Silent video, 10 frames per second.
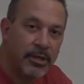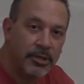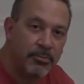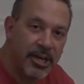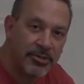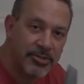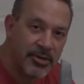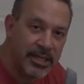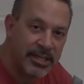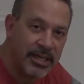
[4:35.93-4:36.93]
You may also
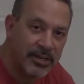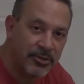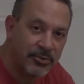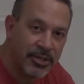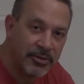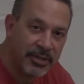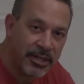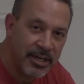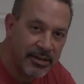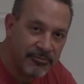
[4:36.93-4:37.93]
need to get a utility
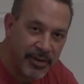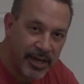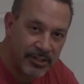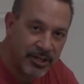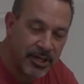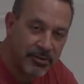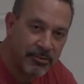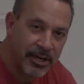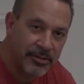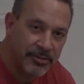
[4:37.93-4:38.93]
knife and cut
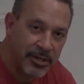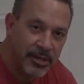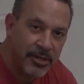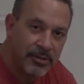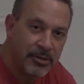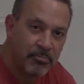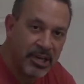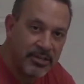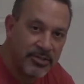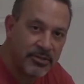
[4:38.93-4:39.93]
around the
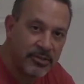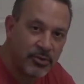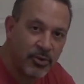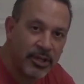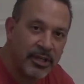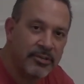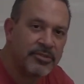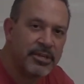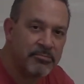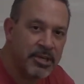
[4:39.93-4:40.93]
base of the toilet.
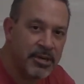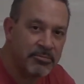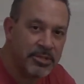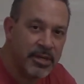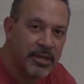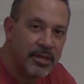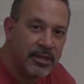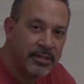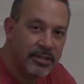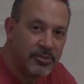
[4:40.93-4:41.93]
Sometimes
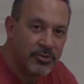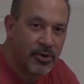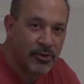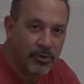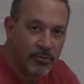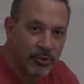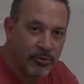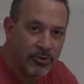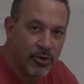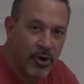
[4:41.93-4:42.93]
the installer will
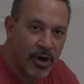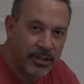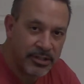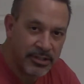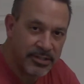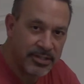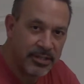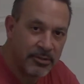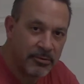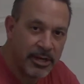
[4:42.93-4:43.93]
use caulk to
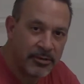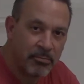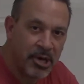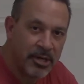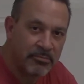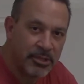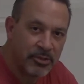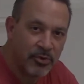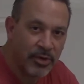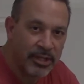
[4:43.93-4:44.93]
seal around the bottom of the
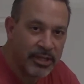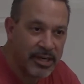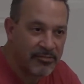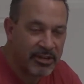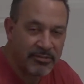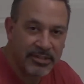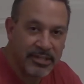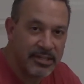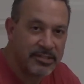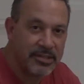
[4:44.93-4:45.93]
toilet. I've even
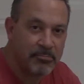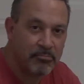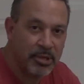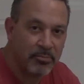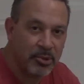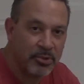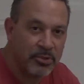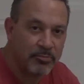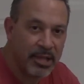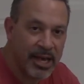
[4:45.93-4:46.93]
seen some people
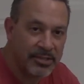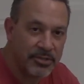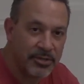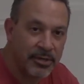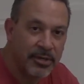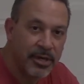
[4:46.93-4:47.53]
use plaster.